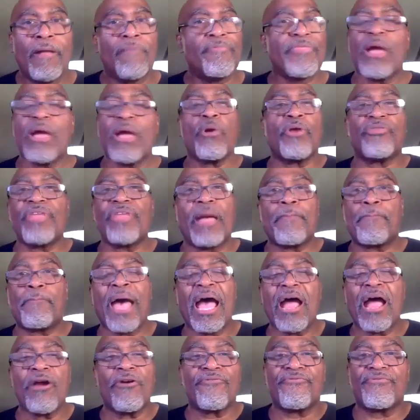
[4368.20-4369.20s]
They weren't that
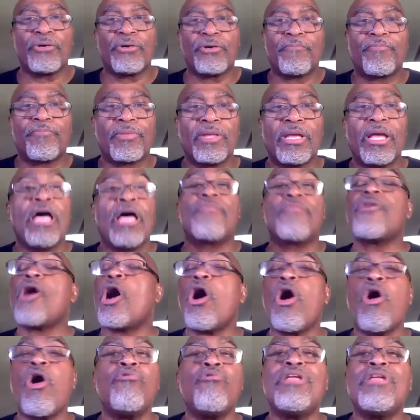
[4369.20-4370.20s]
powerful. The
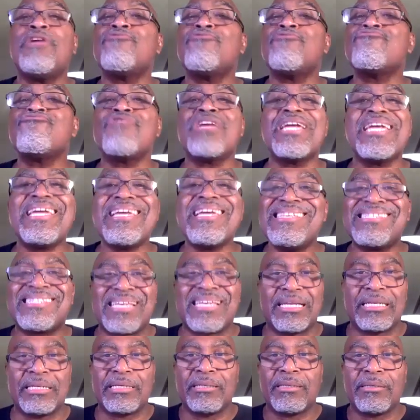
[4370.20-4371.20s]
only reason